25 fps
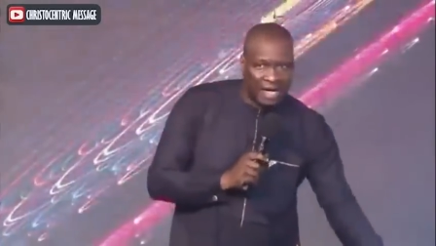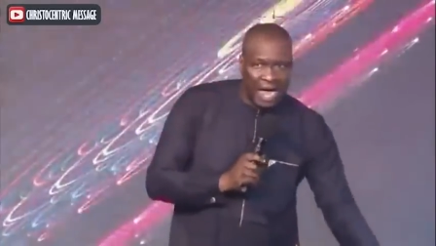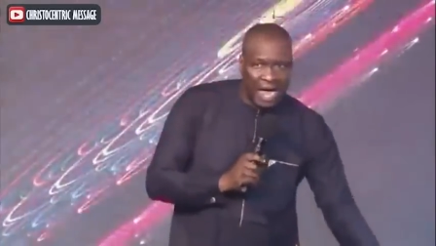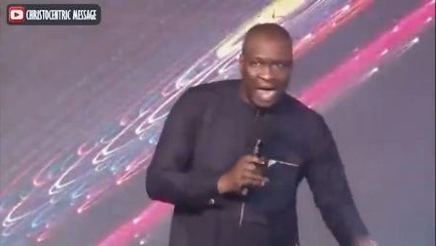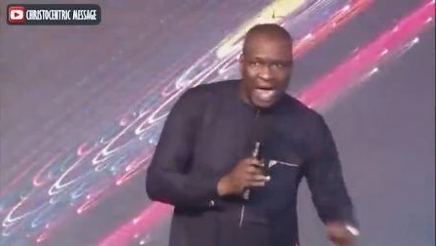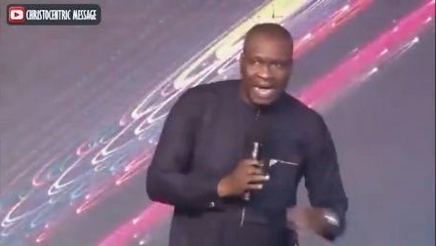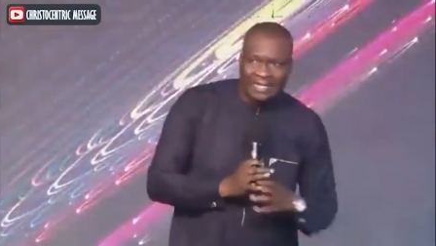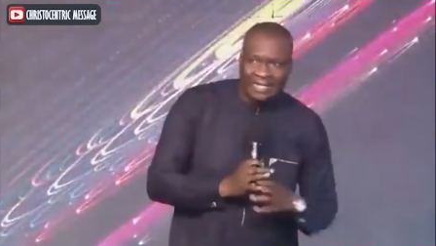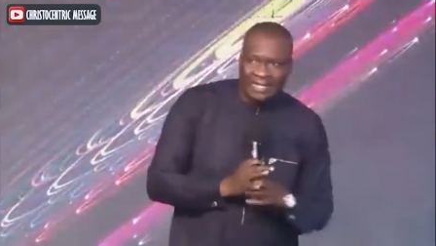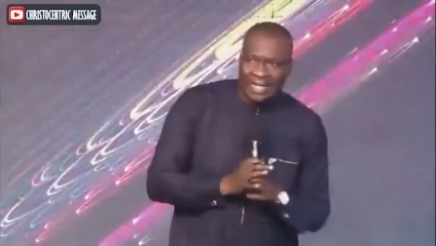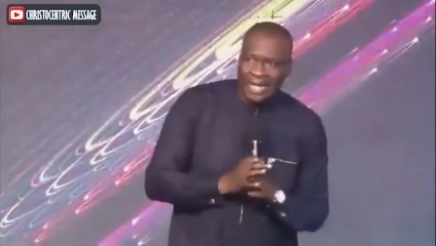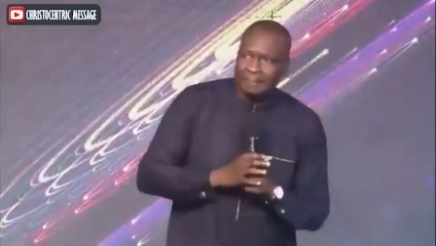
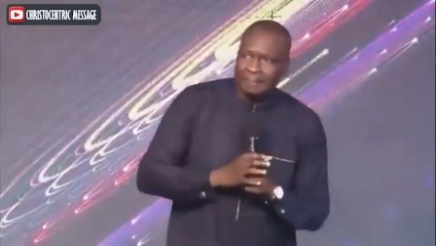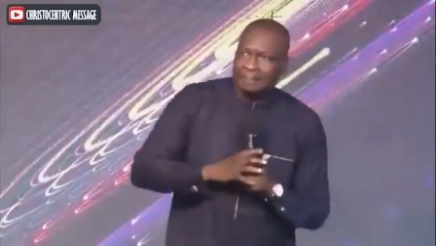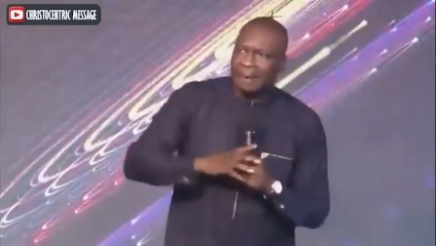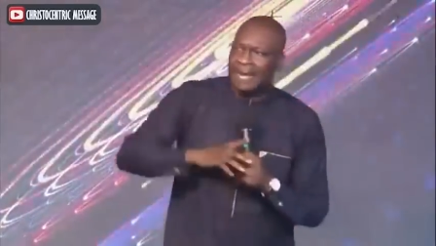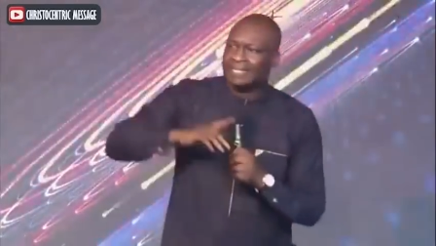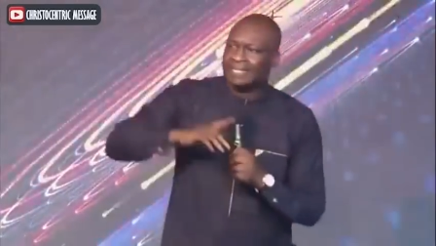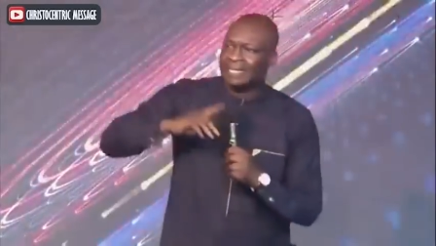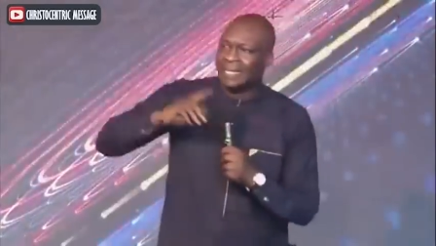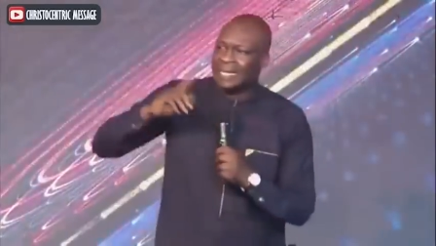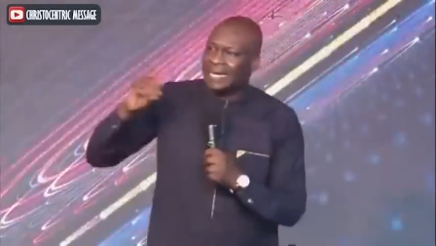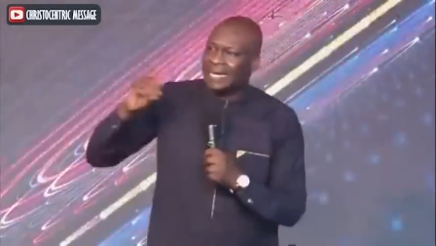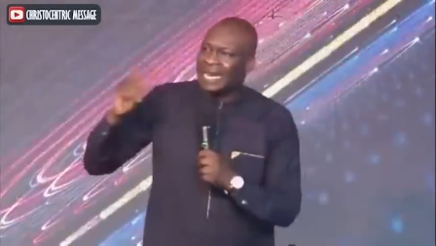And then by
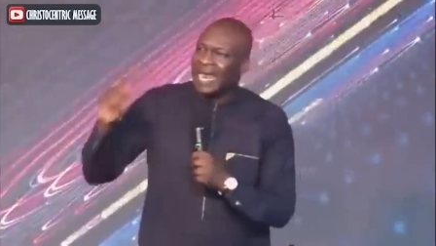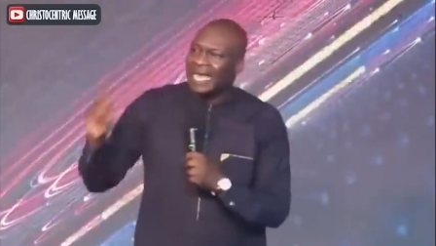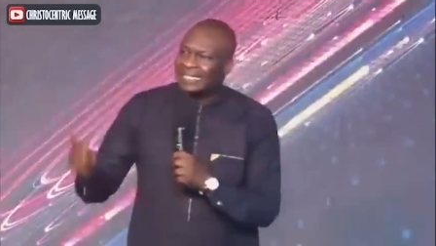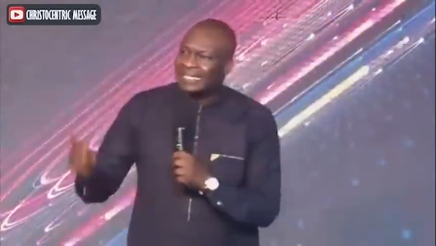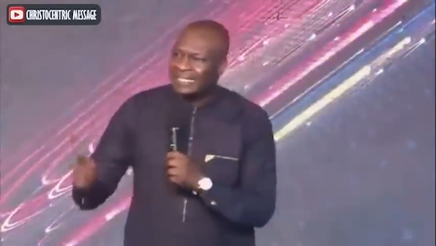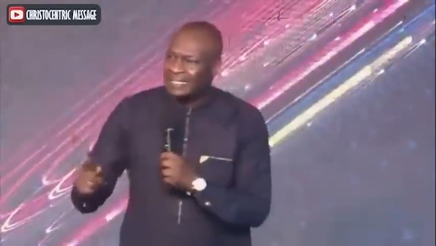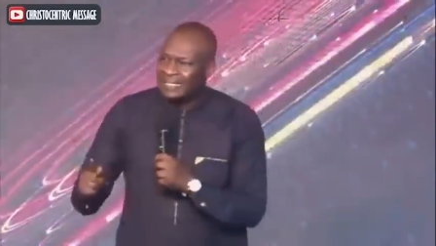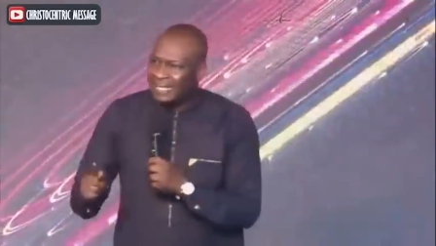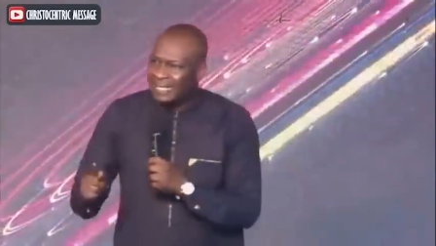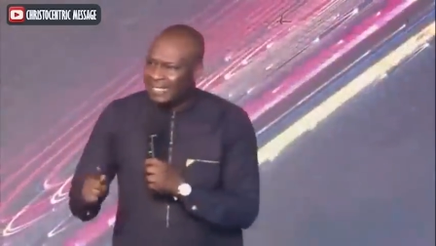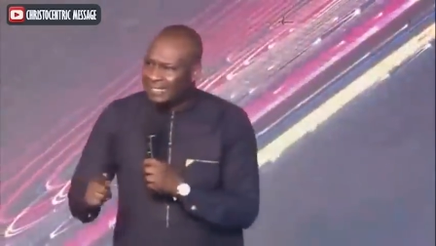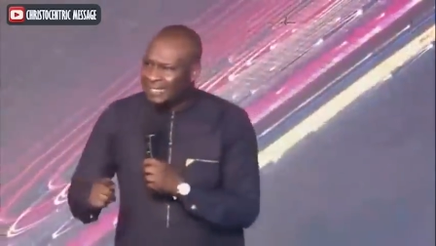the
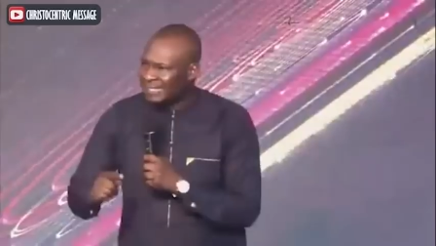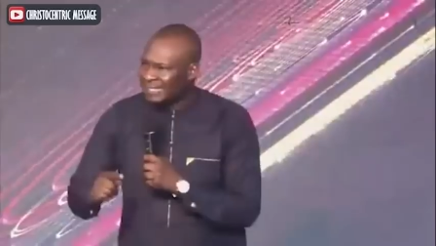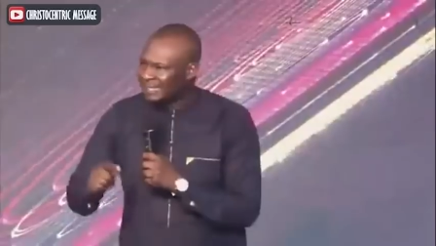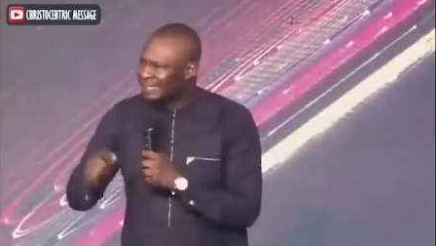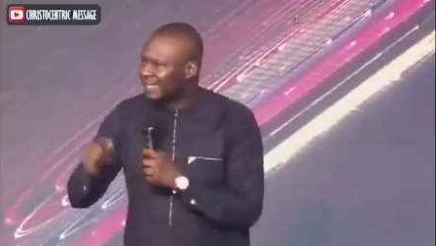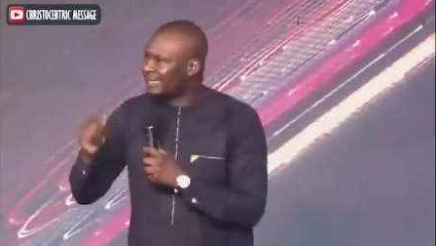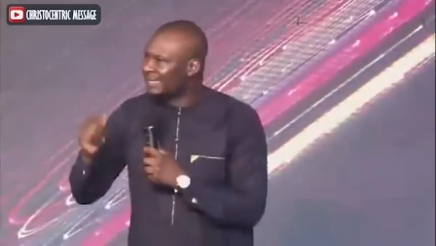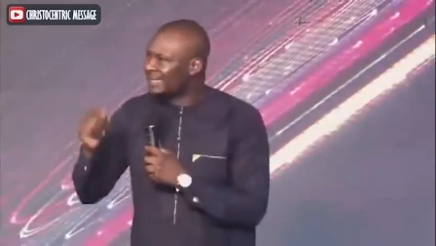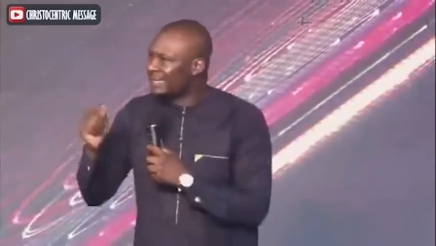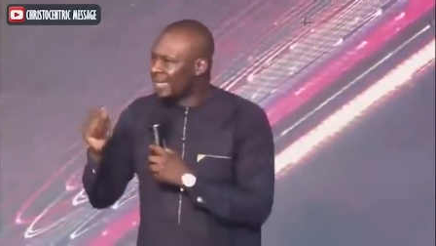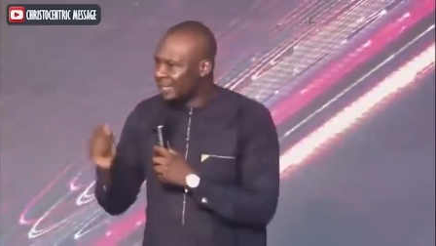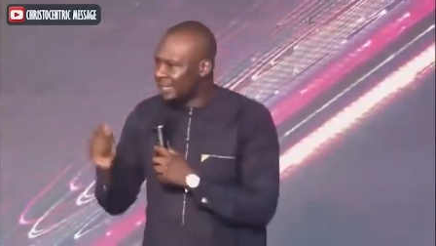next day, they
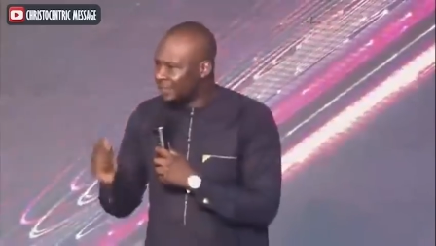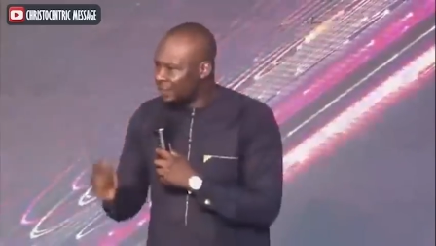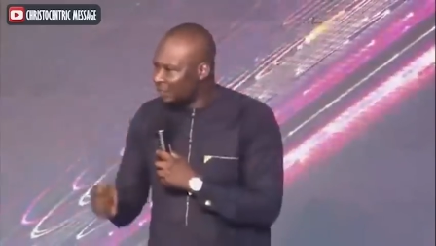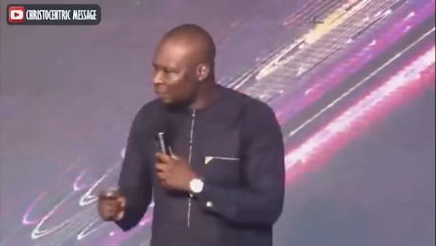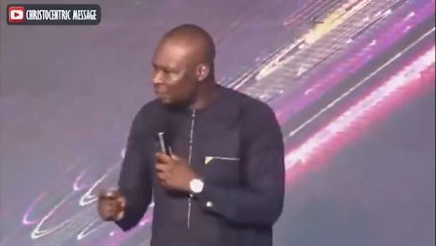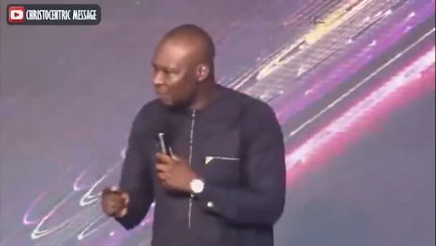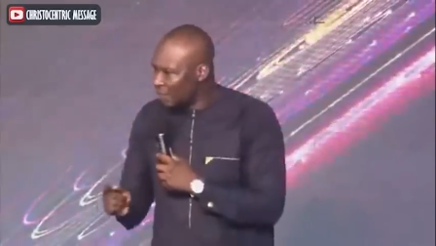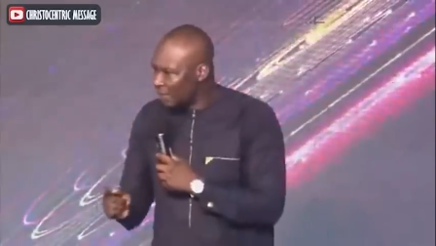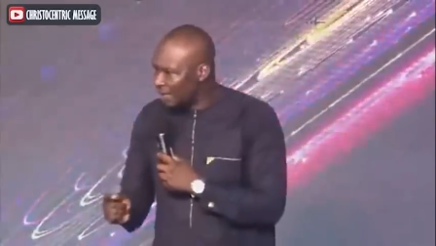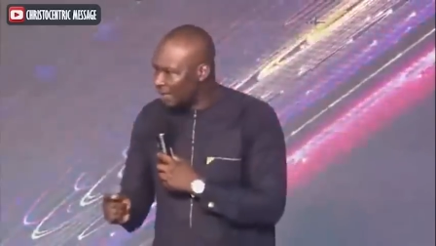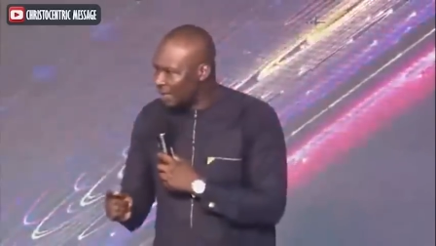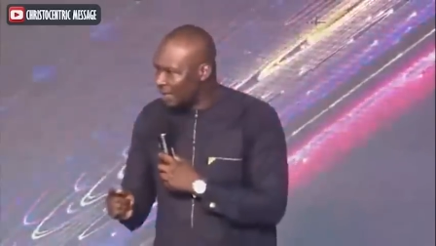say thank
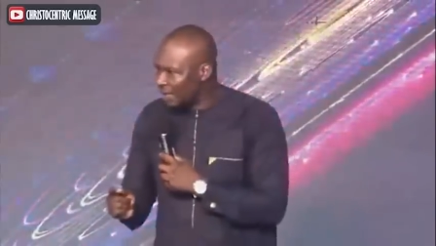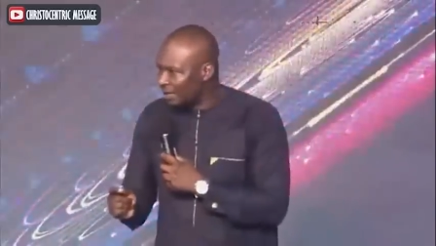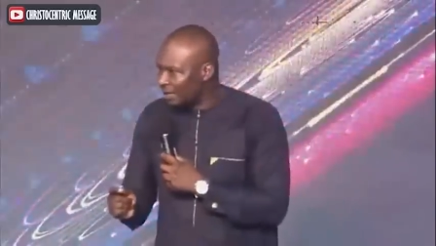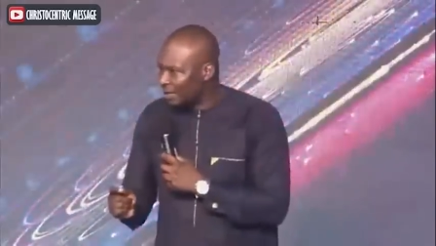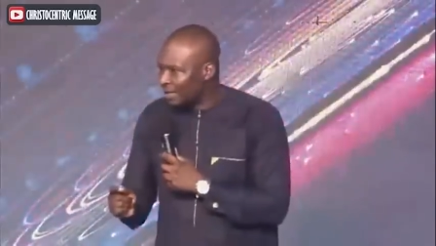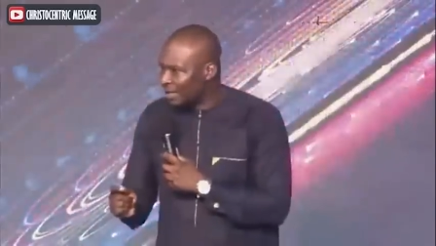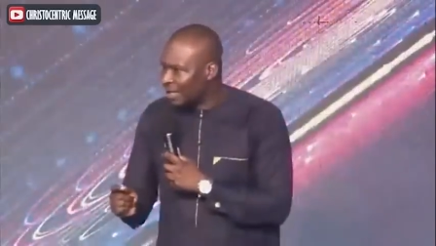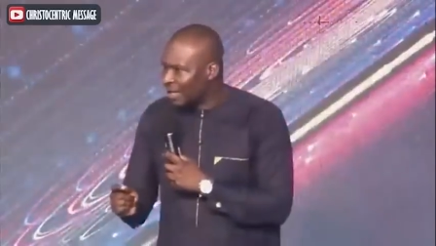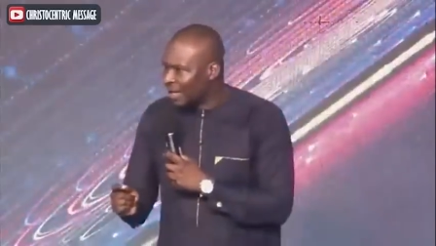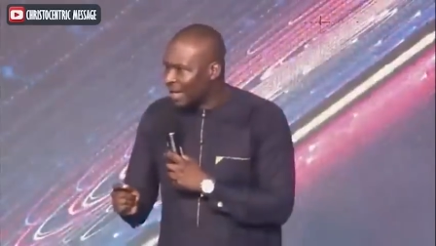you again.